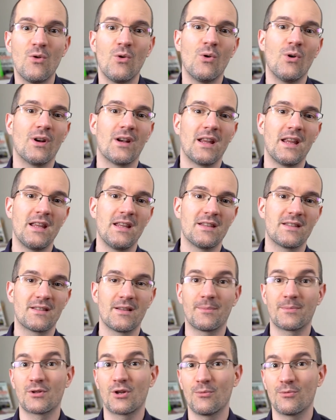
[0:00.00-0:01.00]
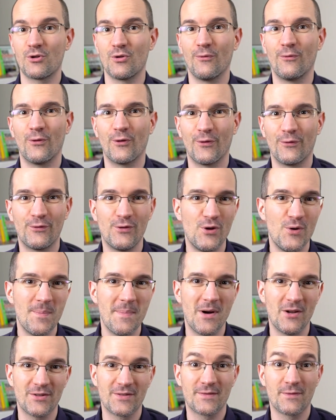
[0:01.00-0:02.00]
or a subscription for a few
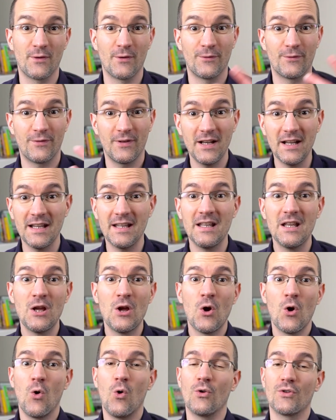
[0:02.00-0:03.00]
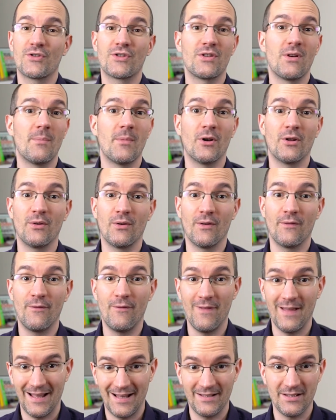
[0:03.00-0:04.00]
months for free or some other
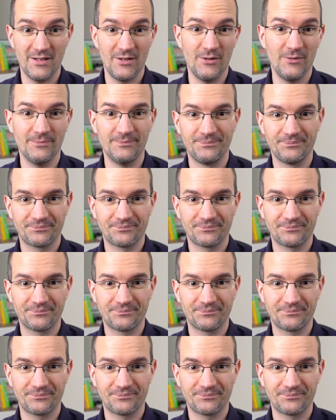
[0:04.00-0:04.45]
value.